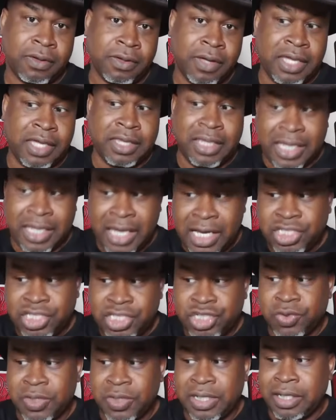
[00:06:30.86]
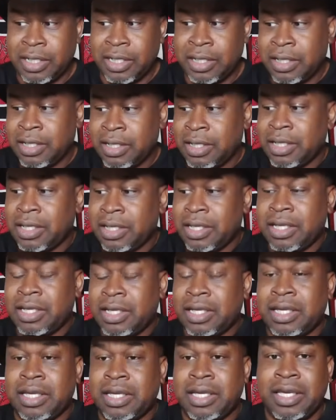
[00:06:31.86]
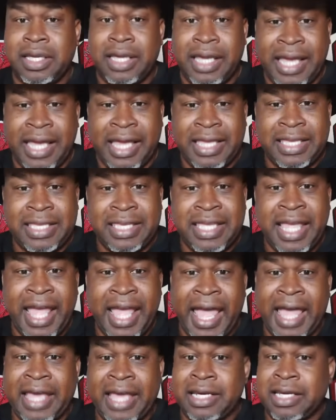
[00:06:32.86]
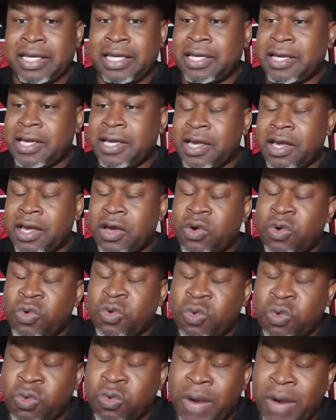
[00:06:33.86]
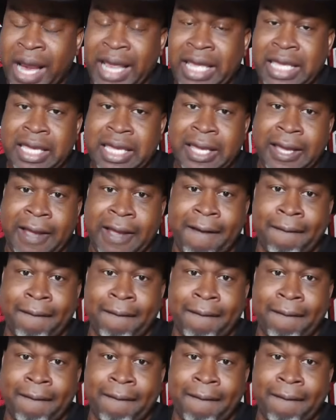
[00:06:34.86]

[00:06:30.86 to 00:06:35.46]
in the country in net ranking.